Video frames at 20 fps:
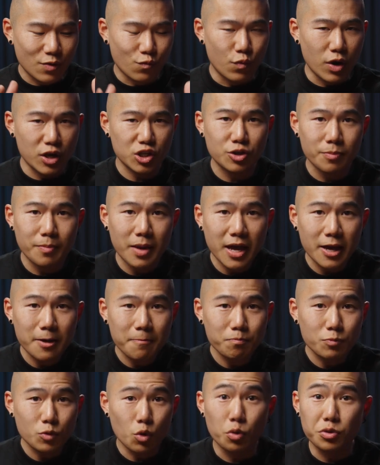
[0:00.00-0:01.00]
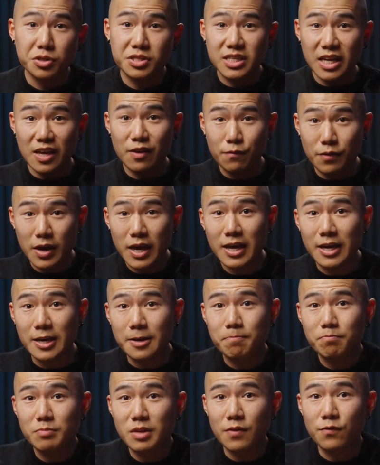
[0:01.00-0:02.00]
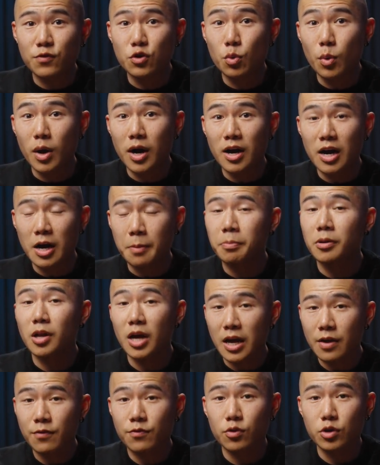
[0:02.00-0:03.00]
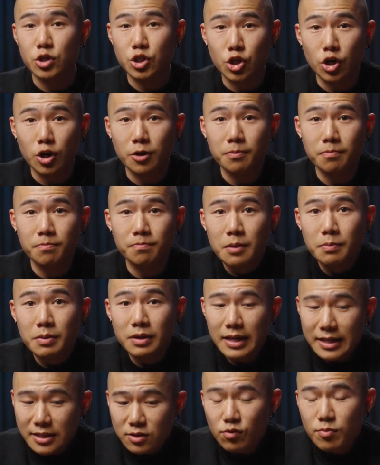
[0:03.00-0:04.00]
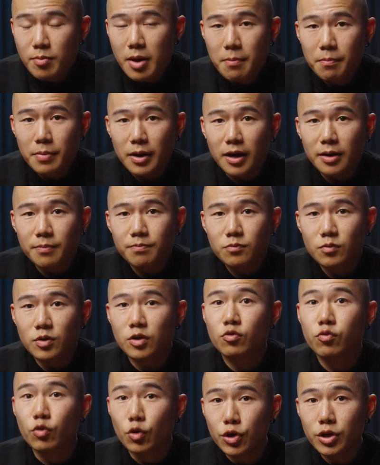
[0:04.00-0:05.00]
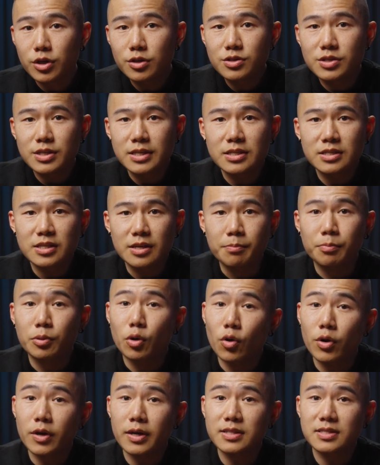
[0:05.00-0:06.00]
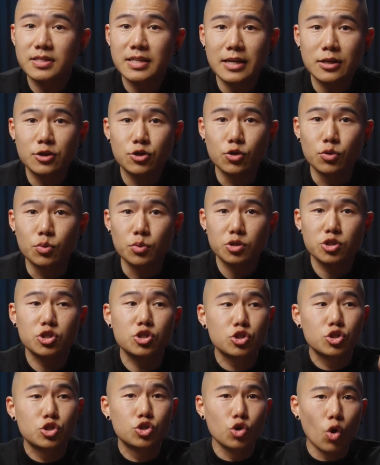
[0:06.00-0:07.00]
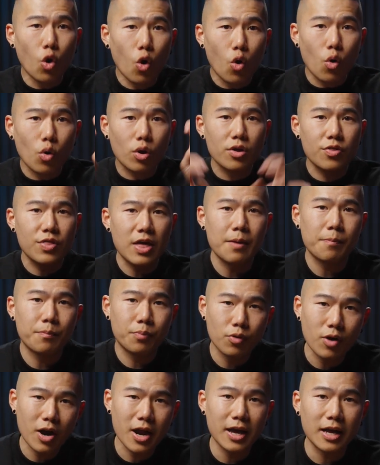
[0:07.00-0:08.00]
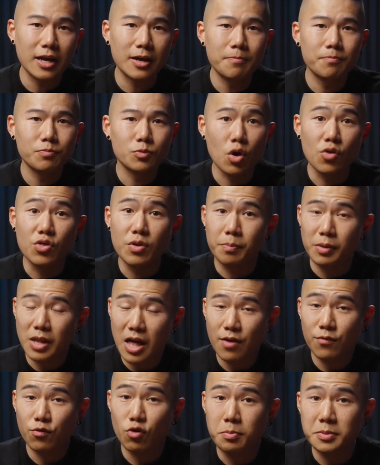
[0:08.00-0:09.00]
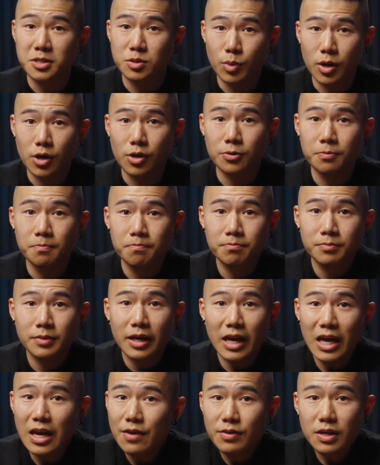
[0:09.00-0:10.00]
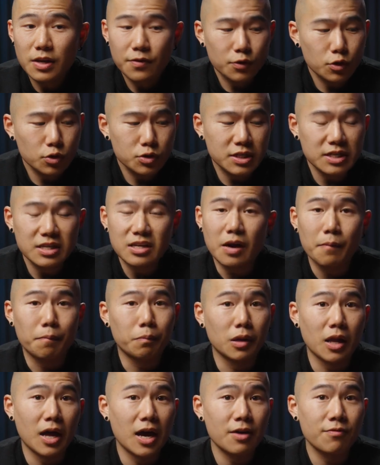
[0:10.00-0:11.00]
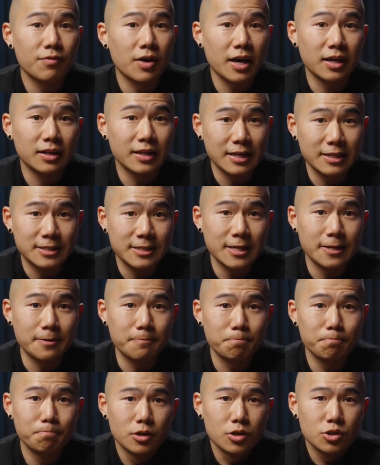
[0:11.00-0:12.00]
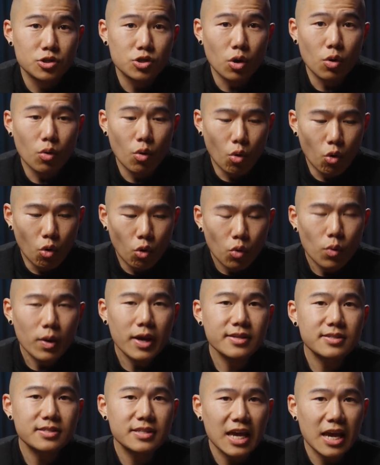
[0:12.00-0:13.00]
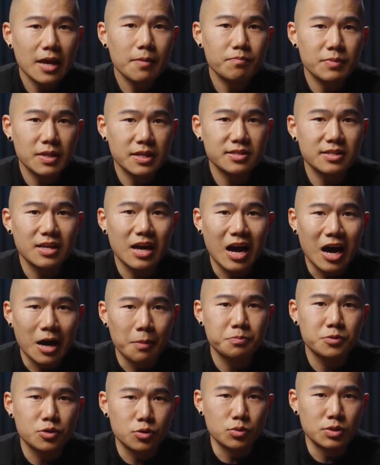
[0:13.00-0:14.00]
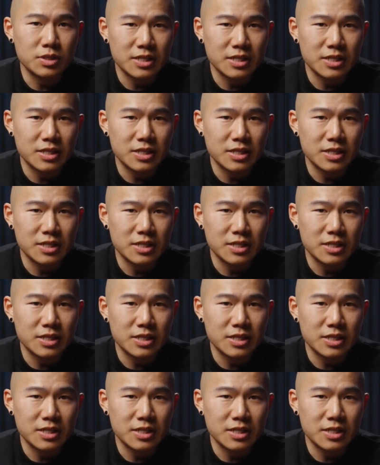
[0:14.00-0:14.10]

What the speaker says: a resume or CV if you are applying for a job. But let's remember, recruiters and employers tend to stalk their prey on the platform as well, even if you didn't apply via LinkedIn. So always keep this up to